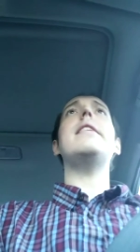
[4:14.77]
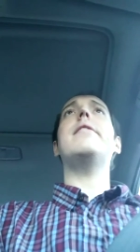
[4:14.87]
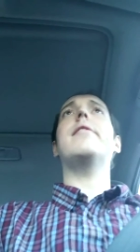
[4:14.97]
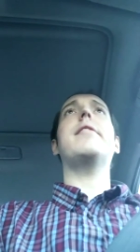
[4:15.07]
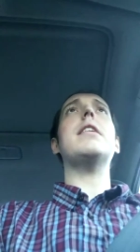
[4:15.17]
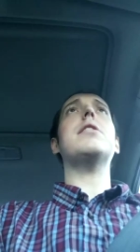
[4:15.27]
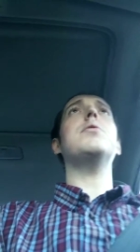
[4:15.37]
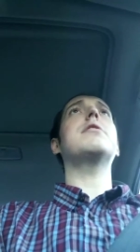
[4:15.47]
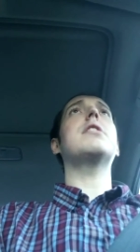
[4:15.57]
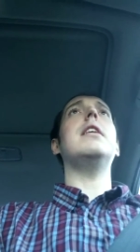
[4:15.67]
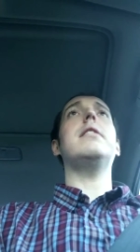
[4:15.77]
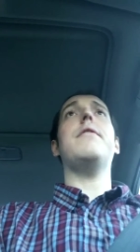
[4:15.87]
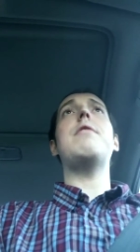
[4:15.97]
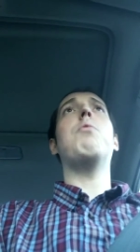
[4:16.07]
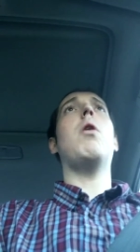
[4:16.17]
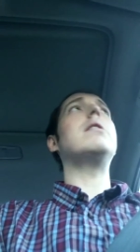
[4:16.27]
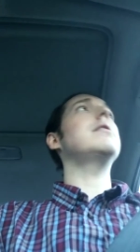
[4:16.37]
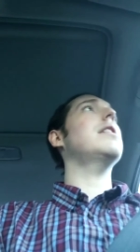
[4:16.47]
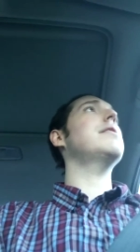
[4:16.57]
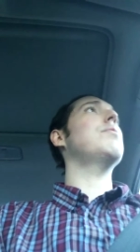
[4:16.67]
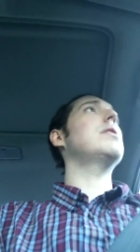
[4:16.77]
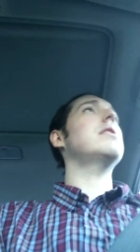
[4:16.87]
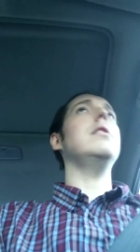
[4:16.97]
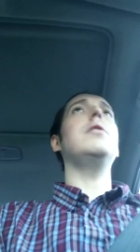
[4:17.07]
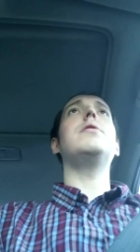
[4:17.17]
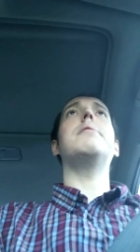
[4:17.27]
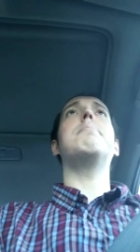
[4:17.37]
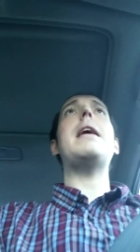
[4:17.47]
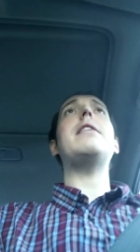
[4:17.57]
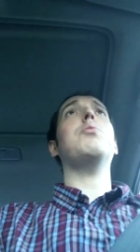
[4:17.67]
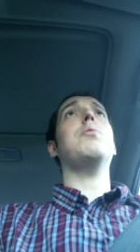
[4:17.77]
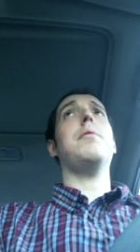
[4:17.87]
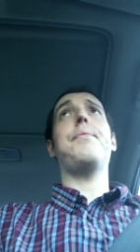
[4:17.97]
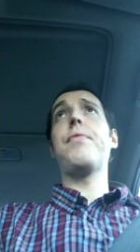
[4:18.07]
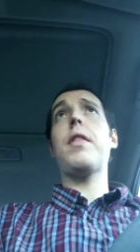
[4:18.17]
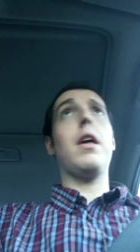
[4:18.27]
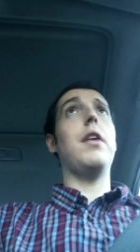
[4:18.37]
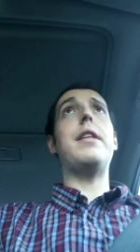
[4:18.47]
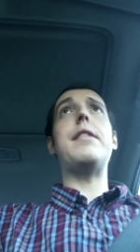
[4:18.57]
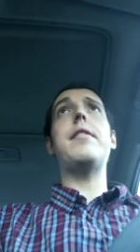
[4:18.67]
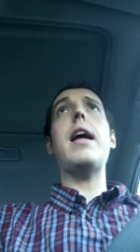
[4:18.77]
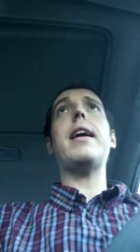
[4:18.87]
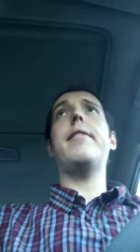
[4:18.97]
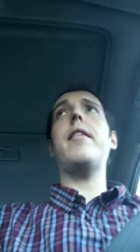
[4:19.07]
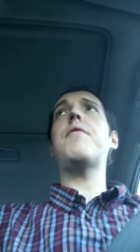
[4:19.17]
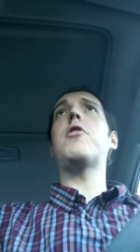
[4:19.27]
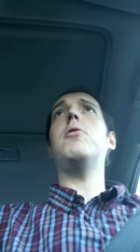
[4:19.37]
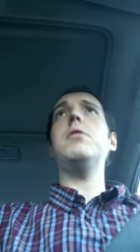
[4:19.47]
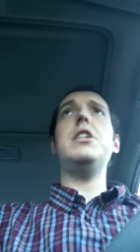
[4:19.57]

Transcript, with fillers: He needs to stick to his guns if he want, doesn't want to lose his base because he's taken several